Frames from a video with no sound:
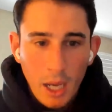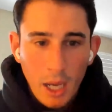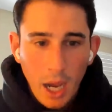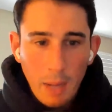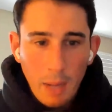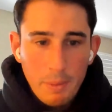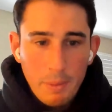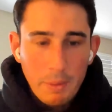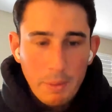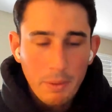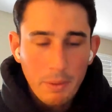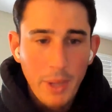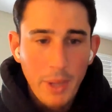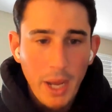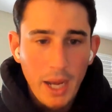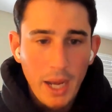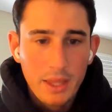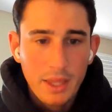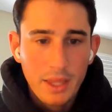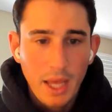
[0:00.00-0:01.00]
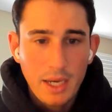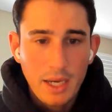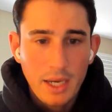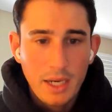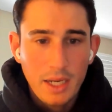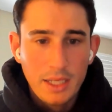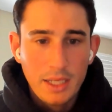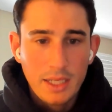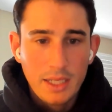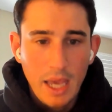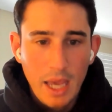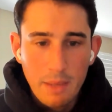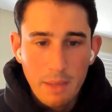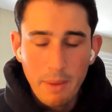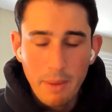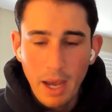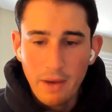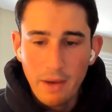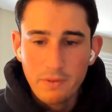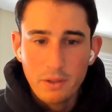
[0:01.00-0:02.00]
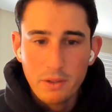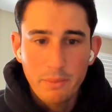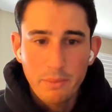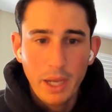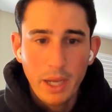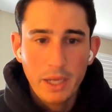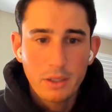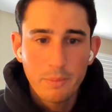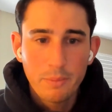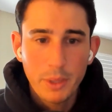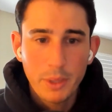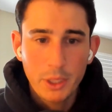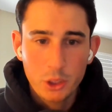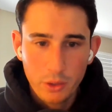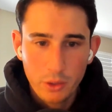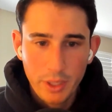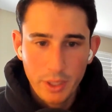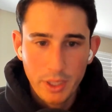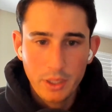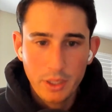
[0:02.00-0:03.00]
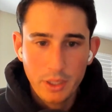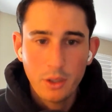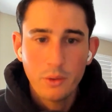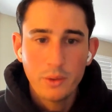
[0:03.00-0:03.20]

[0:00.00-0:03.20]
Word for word: uh, people back then came after Michael Patryn,